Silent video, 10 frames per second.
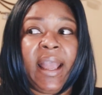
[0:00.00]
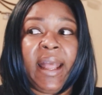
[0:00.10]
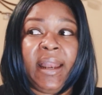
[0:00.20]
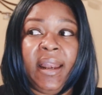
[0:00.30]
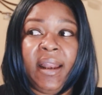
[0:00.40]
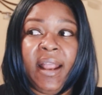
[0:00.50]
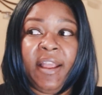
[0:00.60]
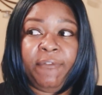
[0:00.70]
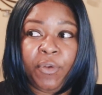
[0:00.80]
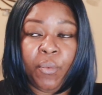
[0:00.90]
And
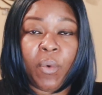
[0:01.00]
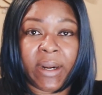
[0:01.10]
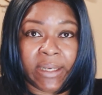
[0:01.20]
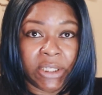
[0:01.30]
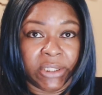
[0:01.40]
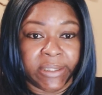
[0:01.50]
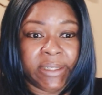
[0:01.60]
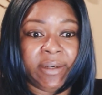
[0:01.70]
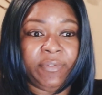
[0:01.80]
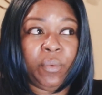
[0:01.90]
if you want it
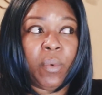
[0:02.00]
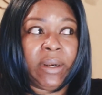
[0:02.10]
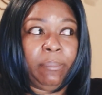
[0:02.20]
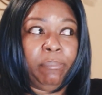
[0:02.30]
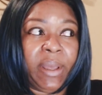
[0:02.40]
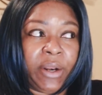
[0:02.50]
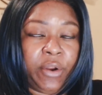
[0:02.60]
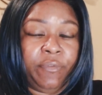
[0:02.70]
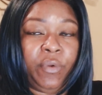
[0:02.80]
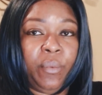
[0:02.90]
good, and if you want it
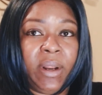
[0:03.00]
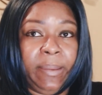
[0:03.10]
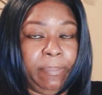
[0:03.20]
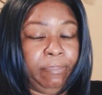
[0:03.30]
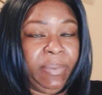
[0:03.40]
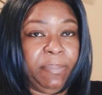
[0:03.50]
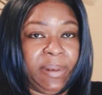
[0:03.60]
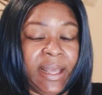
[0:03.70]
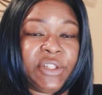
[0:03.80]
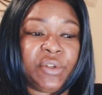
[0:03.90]
better, if you want it to be
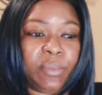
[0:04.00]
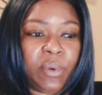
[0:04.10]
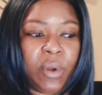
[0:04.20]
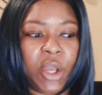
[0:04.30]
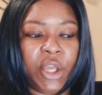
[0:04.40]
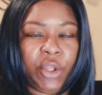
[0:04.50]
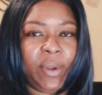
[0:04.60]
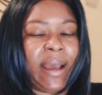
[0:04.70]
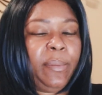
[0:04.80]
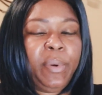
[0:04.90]
pleasurable,
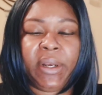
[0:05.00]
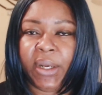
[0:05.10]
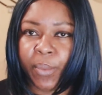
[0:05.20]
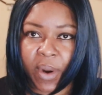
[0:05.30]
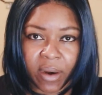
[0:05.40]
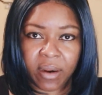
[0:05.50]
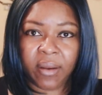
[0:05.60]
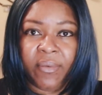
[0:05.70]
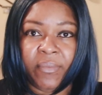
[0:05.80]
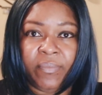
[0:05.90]
you got to put in the work.
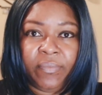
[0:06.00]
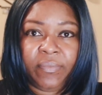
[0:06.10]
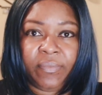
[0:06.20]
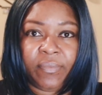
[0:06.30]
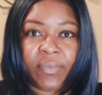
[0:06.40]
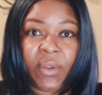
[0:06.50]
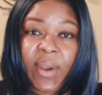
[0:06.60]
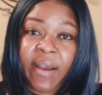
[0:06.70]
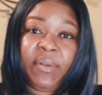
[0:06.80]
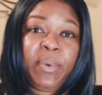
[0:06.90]

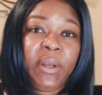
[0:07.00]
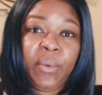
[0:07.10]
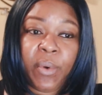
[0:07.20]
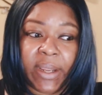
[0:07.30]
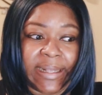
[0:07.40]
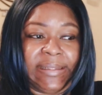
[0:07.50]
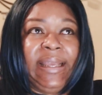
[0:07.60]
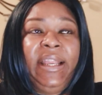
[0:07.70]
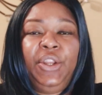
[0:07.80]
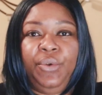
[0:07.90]
You have to put in the work. It's
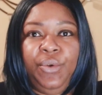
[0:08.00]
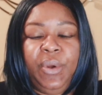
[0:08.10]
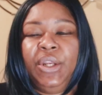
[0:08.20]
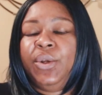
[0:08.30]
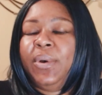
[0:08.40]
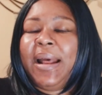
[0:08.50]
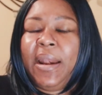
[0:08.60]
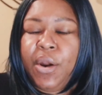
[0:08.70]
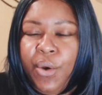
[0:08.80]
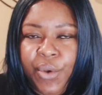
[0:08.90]
in you. You can do it.
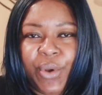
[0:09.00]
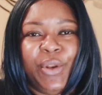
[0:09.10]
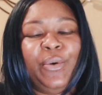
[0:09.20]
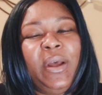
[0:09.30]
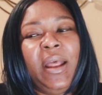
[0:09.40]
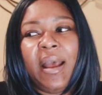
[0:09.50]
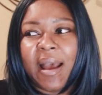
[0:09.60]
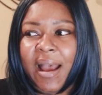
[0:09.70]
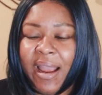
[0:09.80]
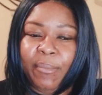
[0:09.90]
I know you can do it.
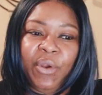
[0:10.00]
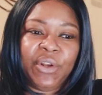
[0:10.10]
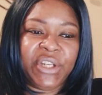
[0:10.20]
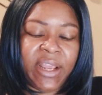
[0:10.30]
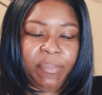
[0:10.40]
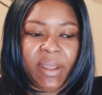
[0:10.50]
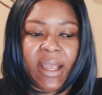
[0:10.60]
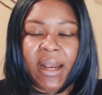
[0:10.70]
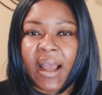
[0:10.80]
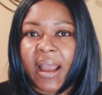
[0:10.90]
I am your
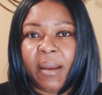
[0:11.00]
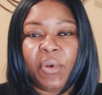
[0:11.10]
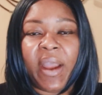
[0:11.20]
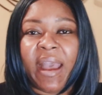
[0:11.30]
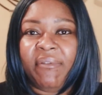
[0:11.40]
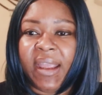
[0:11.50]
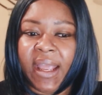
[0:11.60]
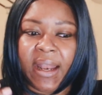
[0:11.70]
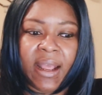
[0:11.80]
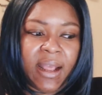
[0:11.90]
champion. I am your
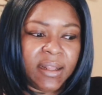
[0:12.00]
advocate.